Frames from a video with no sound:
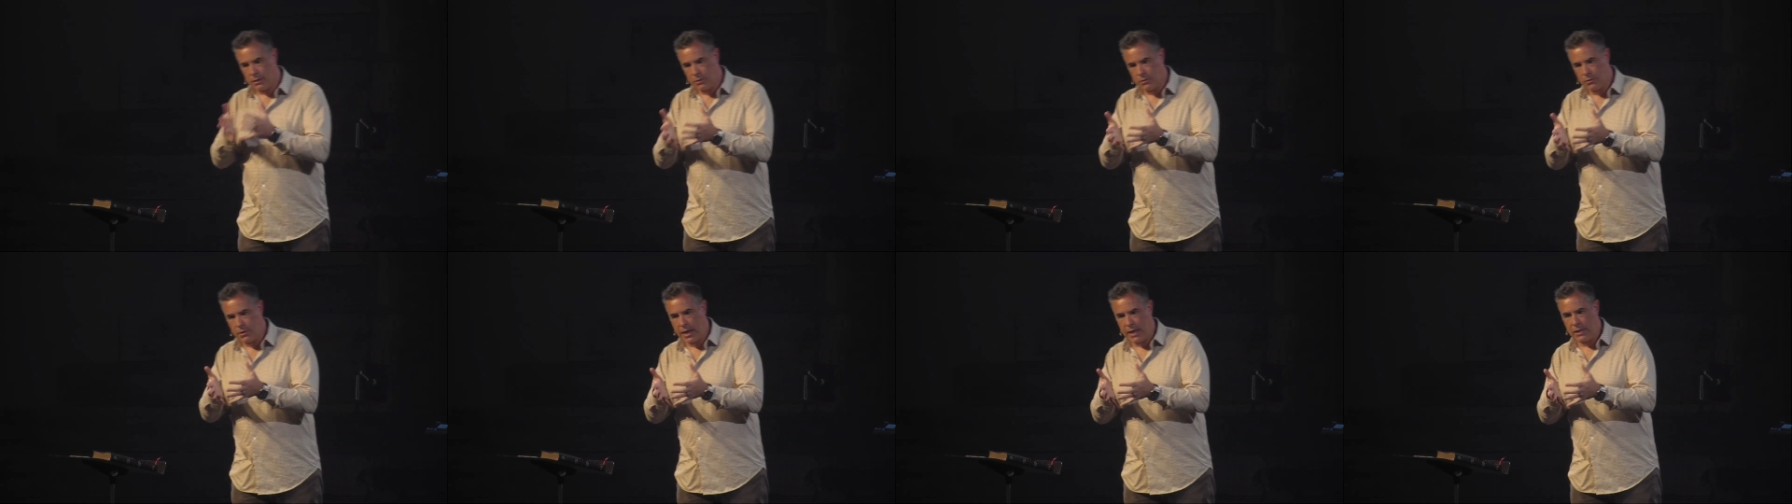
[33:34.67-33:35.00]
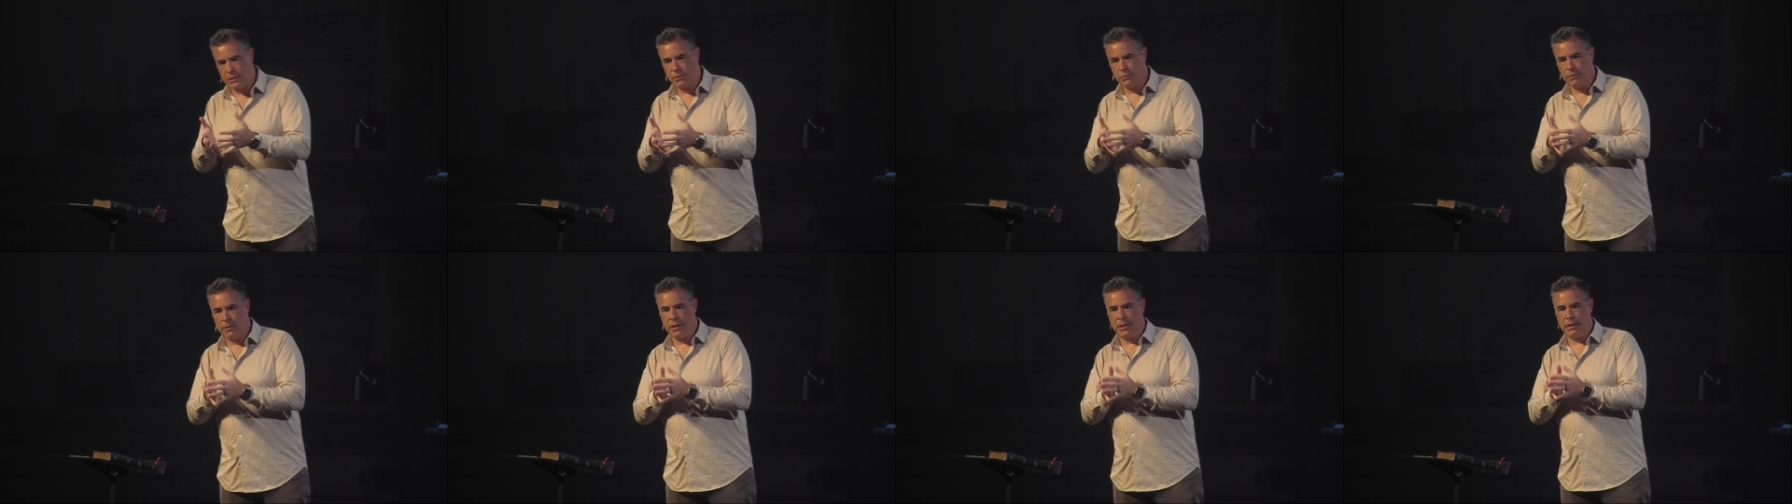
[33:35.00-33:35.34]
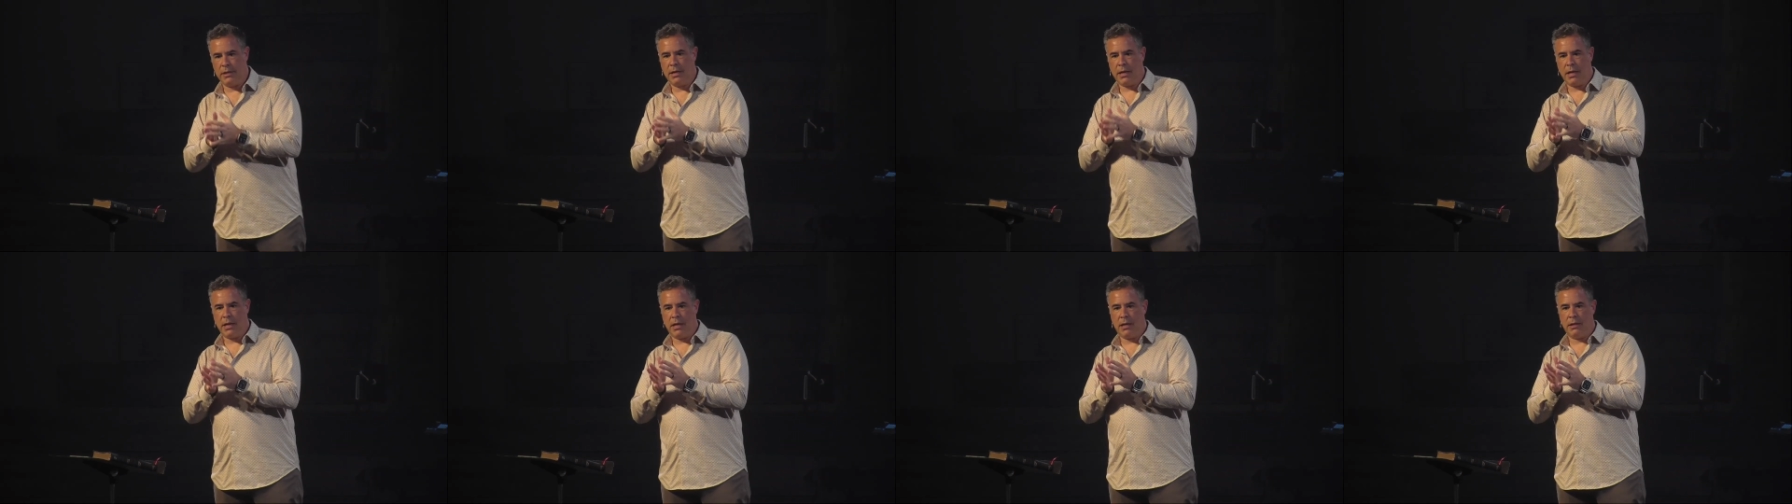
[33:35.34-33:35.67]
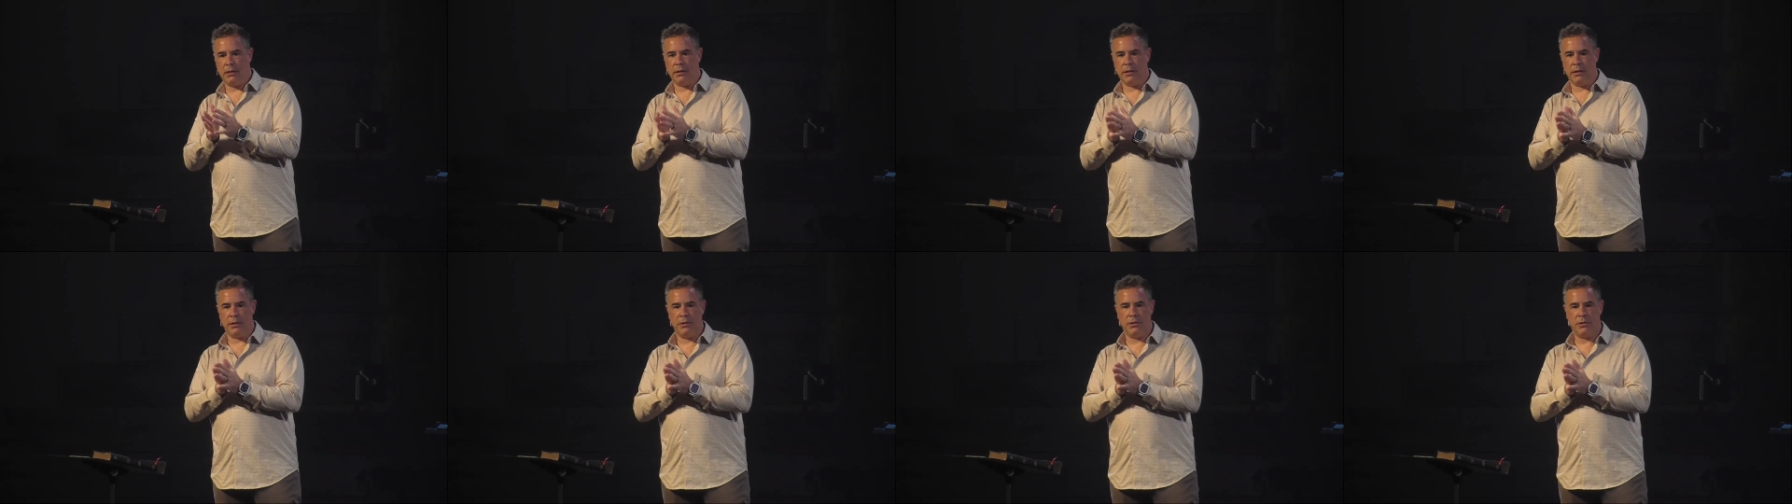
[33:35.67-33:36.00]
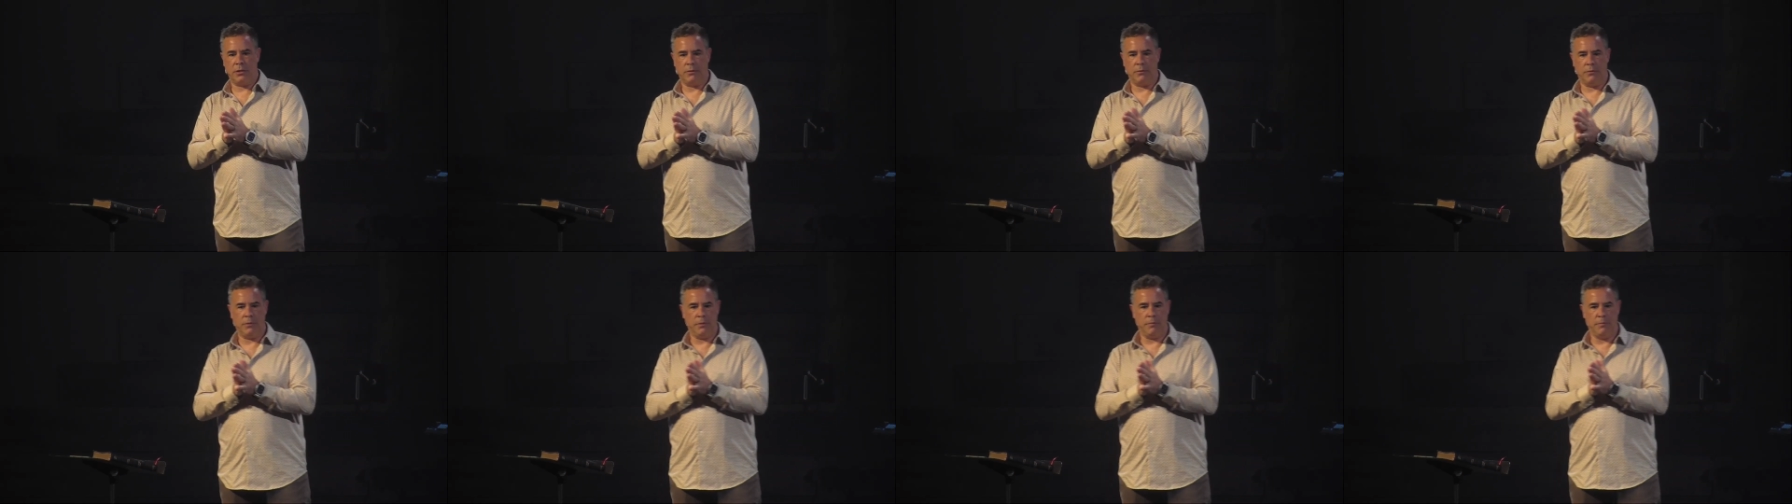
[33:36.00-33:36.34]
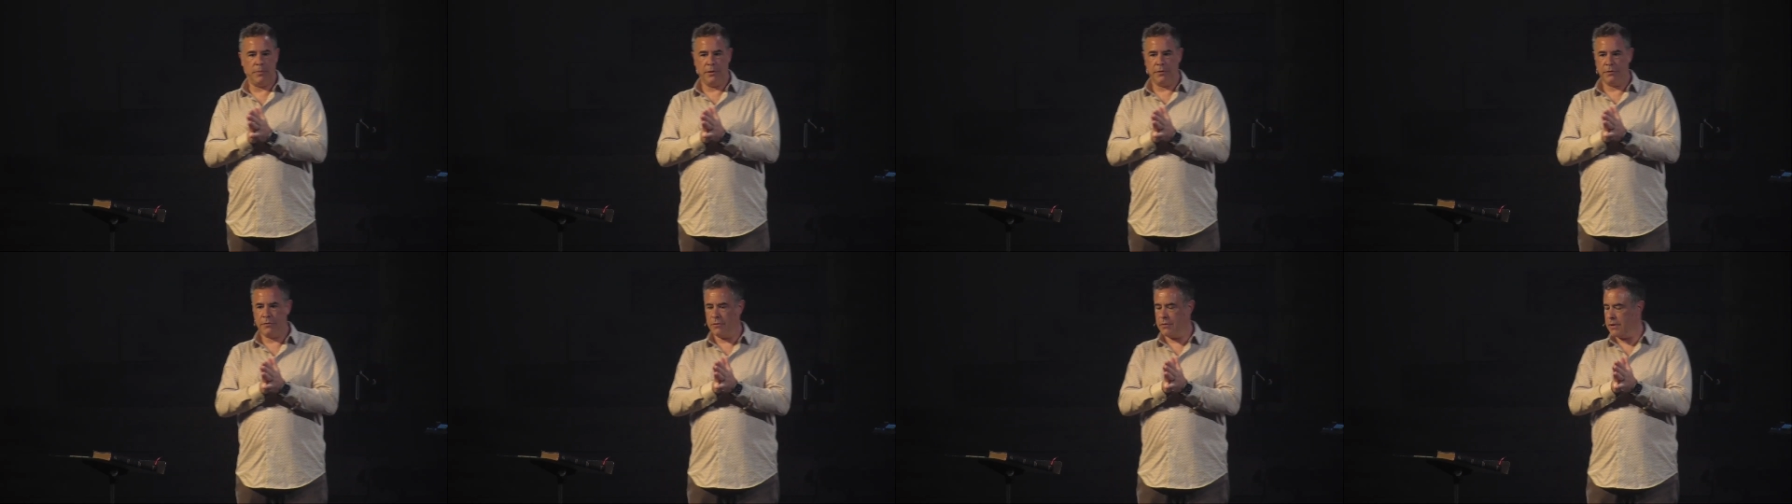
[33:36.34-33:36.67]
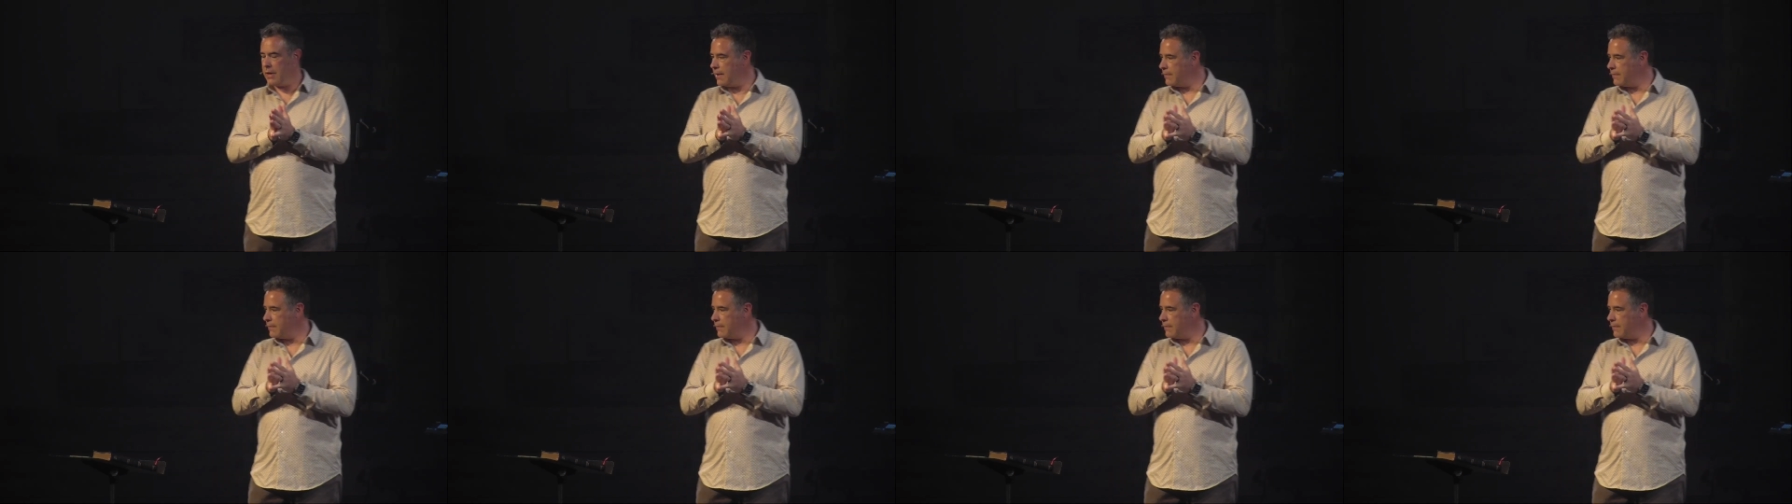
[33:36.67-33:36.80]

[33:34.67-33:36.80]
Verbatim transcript: graduated college and we had been through